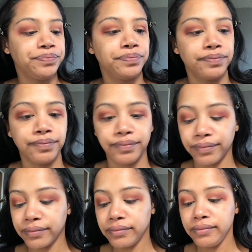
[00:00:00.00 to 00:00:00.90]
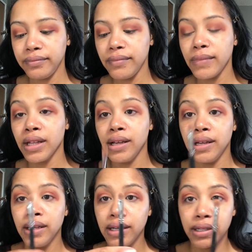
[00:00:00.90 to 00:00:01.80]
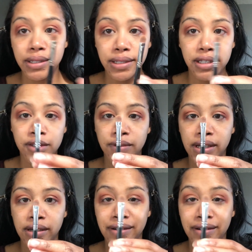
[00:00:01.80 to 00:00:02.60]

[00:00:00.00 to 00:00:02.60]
And it's this one here.